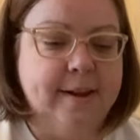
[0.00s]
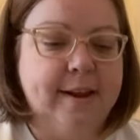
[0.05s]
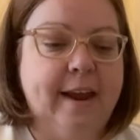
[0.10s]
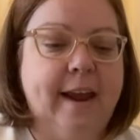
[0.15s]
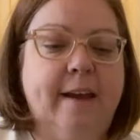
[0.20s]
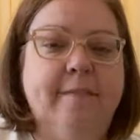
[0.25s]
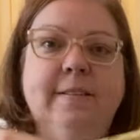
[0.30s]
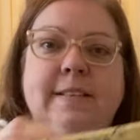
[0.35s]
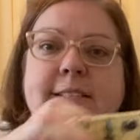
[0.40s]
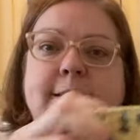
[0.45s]

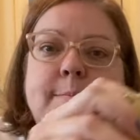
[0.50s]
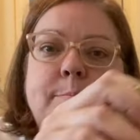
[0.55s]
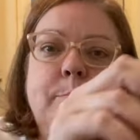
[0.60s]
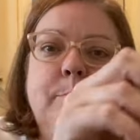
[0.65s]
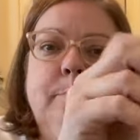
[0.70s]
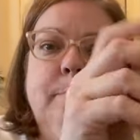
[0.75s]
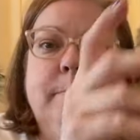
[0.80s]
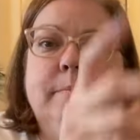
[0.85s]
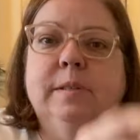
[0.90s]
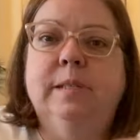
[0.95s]
I have this
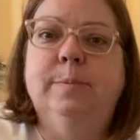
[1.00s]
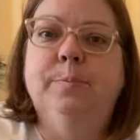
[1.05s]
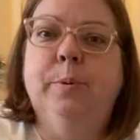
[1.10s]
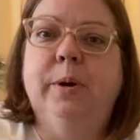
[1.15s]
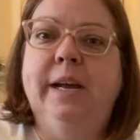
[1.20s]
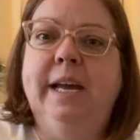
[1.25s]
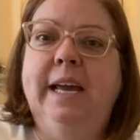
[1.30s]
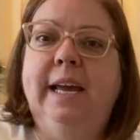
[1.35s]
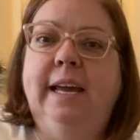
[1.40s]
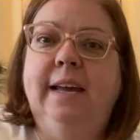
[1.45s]

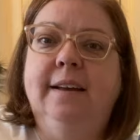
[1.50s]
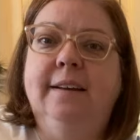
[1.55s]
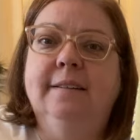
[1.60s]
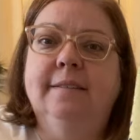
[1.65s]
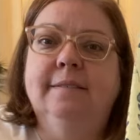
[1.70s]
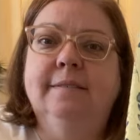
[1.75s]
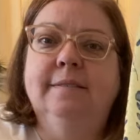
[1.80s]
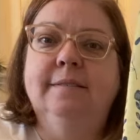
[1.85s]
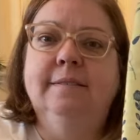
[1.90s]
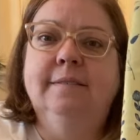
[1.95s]
springy
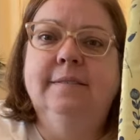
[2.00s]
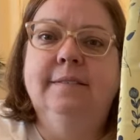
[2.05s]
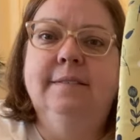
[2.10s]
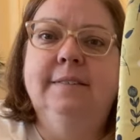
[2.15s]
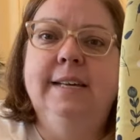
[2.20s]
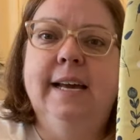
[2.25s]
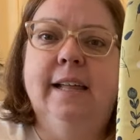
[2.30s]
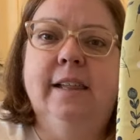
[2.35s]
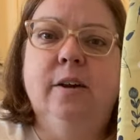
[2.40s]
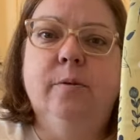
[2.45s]

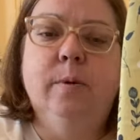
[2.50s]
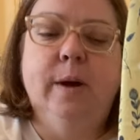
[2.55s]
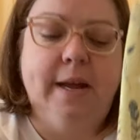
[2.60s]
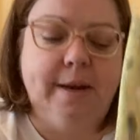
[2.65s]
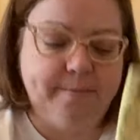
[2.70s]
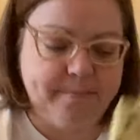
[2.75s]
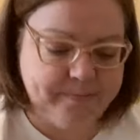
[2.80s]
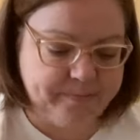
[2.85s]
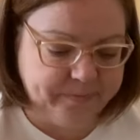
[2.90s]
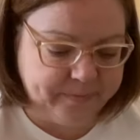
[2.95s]
yellow
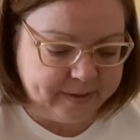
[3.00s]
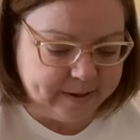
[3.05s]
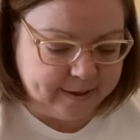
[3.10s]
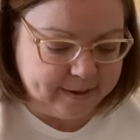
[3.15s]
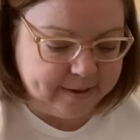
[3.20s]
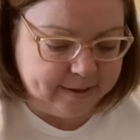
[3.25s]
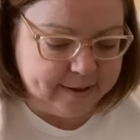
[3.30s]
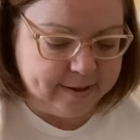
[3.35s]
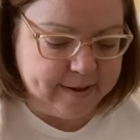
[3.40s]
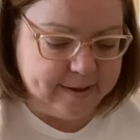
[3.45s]
one,
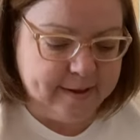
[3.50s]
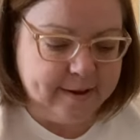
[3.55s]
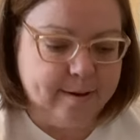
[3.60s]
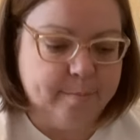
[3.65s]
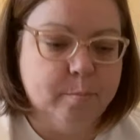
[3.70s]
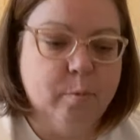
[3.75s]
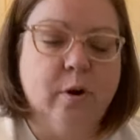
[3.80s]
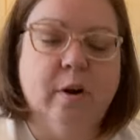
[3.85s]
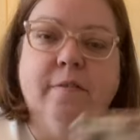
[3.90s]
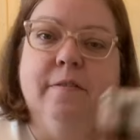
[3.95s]

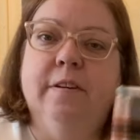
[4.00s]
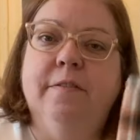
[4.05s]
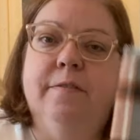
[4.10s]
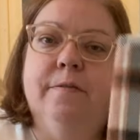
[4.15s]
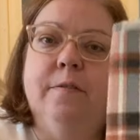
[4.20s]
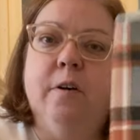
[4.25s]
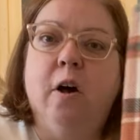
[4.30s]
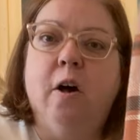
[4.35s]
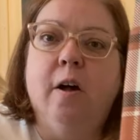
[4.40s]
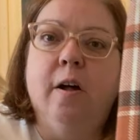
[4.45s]
more of a
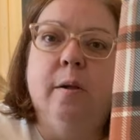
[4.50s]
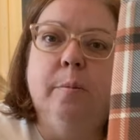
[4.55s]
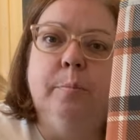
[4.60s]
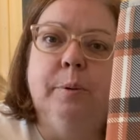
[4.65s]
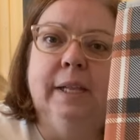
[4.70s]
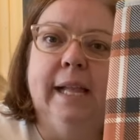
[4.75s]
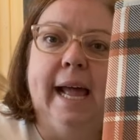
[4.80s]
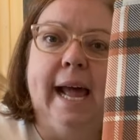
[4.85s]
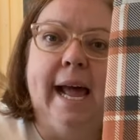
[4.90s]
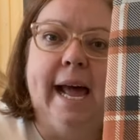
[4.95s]
fall
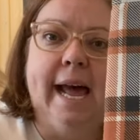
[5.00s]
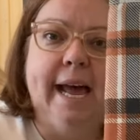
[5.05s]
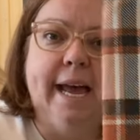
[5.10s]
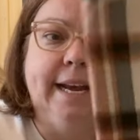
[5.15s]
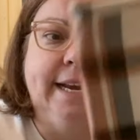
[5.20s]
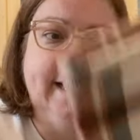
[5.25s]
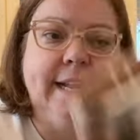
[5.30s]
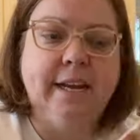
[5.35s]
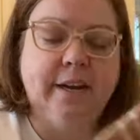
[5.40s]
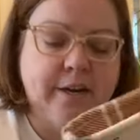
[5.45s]

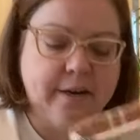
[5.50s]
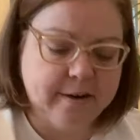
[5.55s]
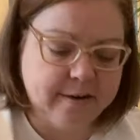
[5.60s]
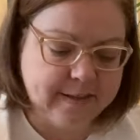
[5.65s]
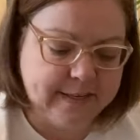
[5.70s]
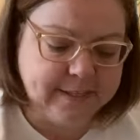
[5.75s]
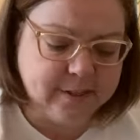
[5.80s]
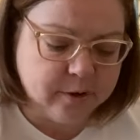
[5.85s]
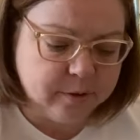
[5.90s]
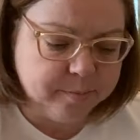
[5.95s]
plaid here.
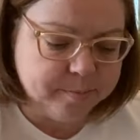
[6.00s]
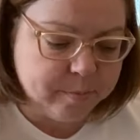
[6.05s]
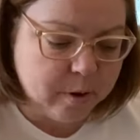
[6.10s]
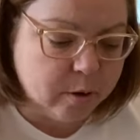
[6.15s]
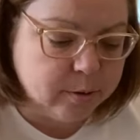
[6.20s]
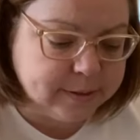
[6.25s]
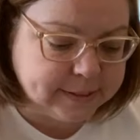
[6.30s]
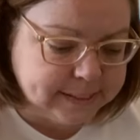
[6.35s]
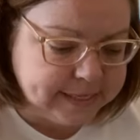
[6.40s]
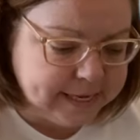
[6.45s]
These are
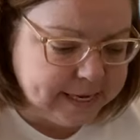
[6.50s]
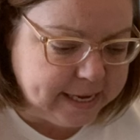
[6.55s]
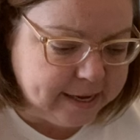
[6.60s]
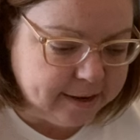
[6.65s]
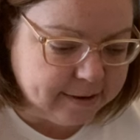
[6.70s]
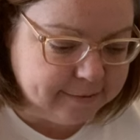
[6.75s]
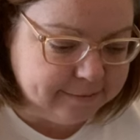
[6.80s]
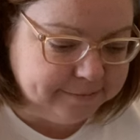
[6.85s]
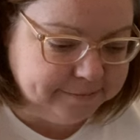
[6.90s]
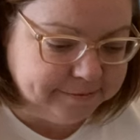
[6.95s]
mostly,
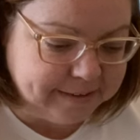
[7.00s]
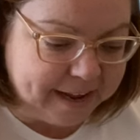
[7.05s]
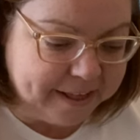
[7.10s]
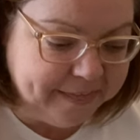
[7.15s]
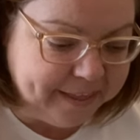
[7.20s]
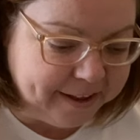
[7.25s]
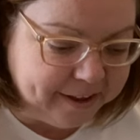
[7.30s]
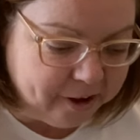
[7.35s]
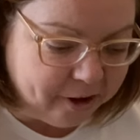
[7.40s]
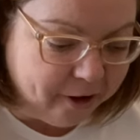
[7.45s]
I
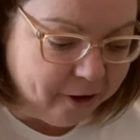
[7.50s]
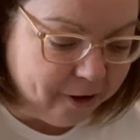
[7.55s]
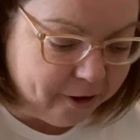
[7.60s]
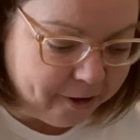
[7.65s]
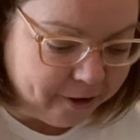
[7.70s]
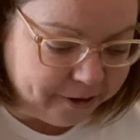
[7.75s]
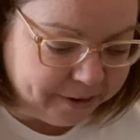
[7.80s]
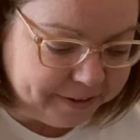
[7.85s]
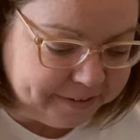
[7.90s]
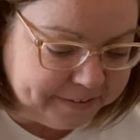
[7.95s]
think
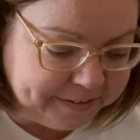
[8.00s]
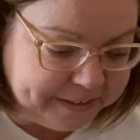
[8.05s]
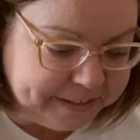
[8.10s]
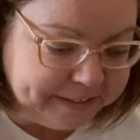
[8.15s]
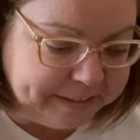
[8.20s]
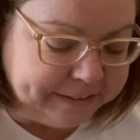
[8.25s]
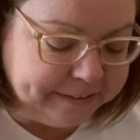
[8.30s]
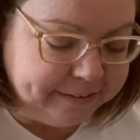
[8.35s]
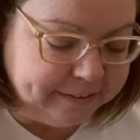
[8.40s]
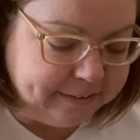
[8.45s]
all,
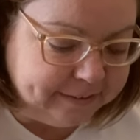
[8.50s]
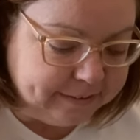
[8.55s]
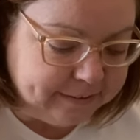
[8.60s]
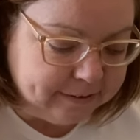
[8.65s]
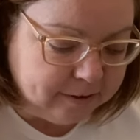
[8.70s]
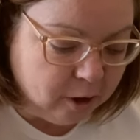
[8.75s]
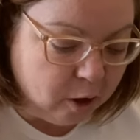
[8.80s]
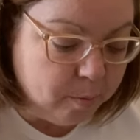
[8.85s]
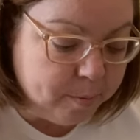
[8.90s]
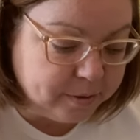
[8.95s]

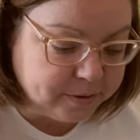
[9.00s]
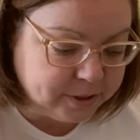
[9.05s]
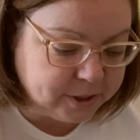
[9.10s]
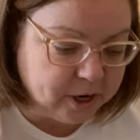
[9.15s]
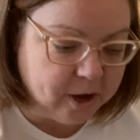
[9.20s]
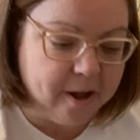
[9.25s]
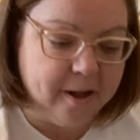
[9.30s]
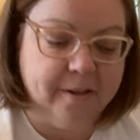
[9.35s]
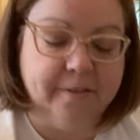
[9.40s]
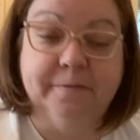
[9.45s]
almost
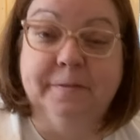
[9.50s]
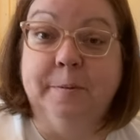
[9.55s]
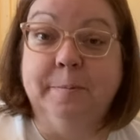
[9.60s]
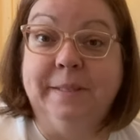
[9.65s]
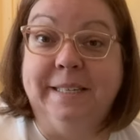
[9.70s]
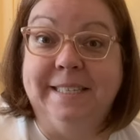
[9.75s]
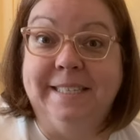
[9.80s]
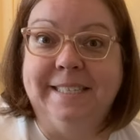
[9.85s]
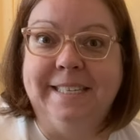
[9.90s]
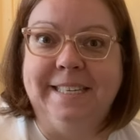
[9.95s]
all from
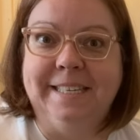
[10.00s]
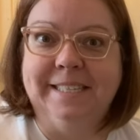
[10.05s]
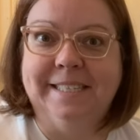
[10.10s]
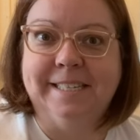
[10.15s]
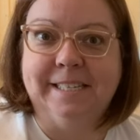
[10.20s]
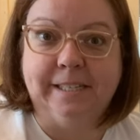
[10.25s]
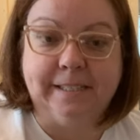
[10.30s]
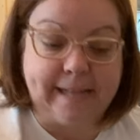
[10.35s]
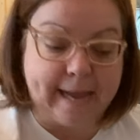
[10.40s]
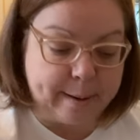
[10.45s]
Lindsay's
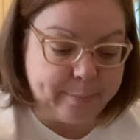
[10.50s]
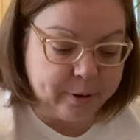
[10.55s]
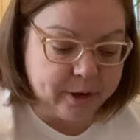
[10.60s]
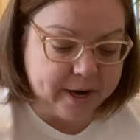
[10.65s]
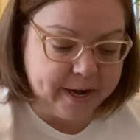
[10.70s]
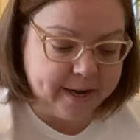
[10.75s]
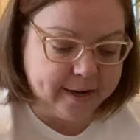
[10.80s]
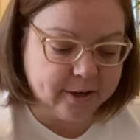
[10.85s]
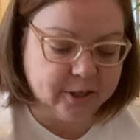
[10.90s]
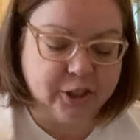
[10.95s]
little
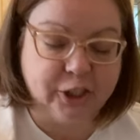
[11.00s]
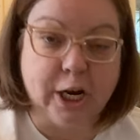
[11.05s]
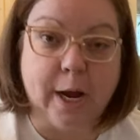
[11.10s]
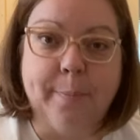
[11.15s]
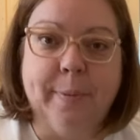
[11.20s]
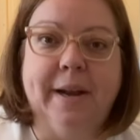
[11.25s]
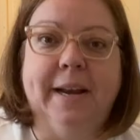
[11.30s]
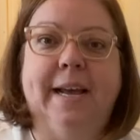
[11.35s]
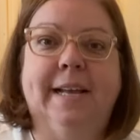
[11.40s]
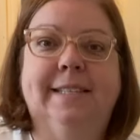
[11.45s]
library, her
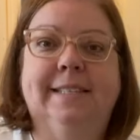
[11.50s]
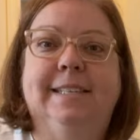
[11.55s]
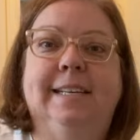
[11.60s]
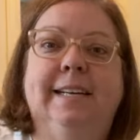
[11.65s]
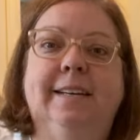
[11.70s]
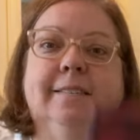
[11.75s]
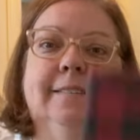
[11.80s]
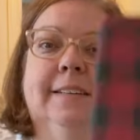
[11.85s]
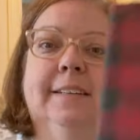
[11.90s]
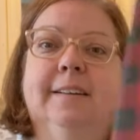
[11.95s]
shop on
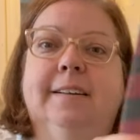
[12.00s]
Etsy.